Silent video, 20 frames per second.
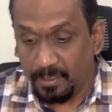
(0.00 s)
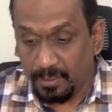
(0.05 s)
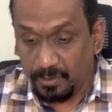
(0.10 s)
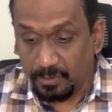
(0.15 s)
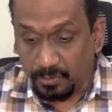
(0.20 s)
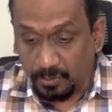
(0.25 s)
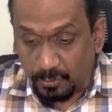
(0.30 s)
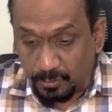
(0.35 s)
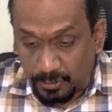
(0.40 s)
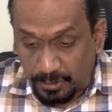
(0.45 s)

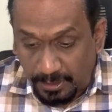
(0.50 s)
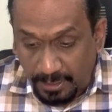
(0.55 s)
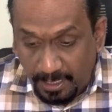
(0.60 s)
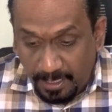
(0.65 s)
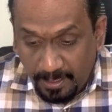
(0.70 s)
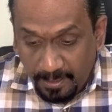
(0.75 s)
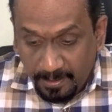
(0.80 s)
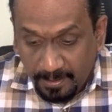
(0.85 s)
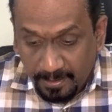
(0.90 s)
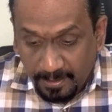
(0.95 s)
You
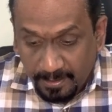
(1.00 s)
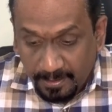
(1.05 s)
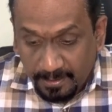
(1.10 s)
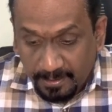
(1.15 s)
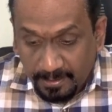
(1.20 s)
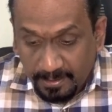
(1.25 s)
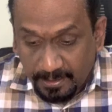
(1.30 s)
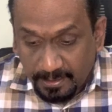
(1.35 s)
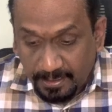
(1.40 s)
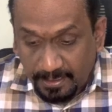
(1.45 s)
see
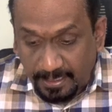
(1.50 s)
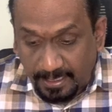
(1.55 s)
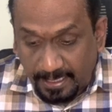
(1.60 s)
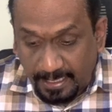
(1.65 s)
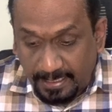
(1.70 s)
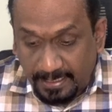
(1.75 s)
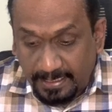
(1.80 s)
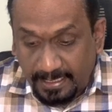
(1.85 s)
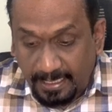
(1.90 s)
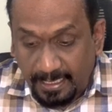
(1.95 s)
a
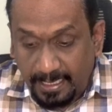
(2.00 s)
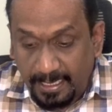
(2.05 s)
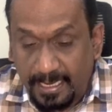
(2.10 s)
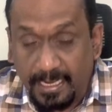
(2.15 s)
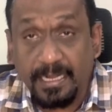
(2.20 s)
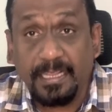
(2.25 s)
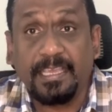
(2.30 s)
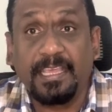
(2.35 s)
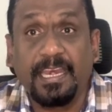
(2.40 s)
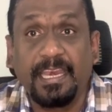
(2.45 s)
red color
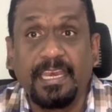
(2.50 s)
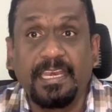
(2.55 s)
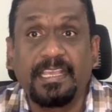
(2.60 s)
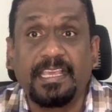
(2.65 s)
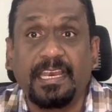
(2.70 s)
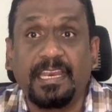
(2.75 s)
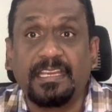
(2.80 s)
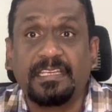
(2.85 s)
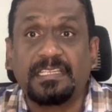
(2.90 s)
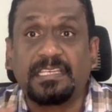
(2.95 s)
and green
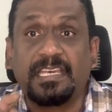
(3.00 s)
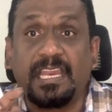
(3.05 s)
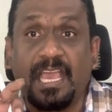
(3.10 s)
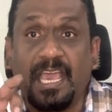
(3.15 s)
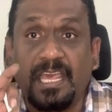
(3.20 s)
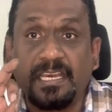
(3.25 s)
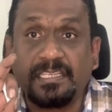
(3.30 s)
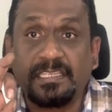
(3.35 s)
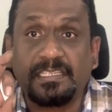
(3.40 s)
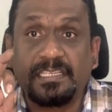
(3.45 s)
color
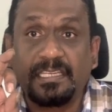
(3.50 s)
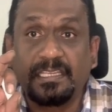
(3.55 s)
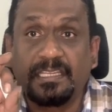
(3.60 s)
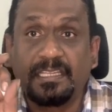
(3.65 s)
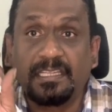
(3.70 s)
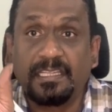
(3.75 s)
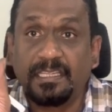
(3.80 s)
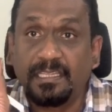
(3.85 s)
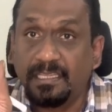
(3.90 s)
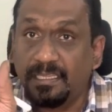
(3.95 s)
stars
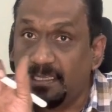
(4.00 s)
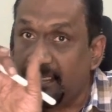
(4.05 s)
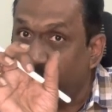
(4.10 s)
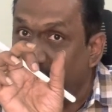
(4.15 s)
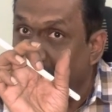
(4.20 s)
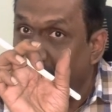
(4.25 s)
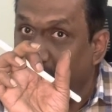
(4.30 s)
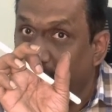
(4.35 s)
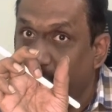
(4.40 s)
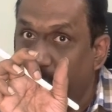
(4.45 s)

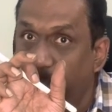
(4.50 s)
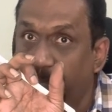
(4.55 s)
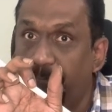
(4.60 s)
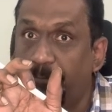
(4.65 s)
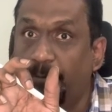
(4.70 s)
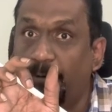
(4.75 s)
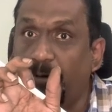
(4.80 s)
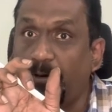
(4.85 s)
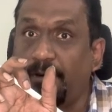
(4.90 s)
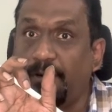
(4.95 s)

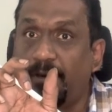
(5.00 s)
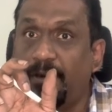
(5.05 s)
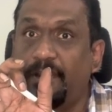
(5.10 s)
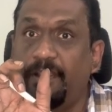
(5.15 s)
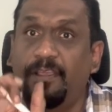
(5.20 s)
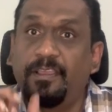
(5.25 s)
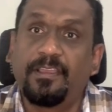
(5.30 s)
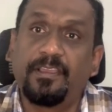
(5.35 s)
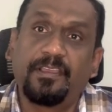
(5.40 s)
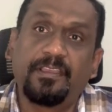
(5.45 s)

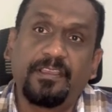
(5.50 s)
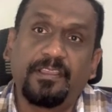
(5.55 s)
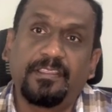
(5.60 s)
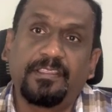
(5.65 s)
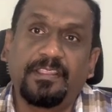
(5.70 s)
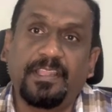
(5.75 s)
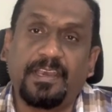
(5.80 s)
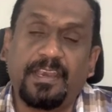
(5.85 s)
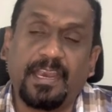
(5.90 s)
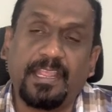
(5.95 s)
before
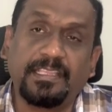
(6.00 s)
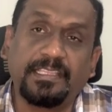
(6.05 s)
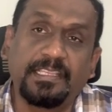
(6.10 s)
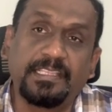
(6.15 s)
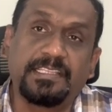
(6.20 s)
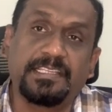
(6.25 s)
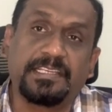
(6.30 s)
each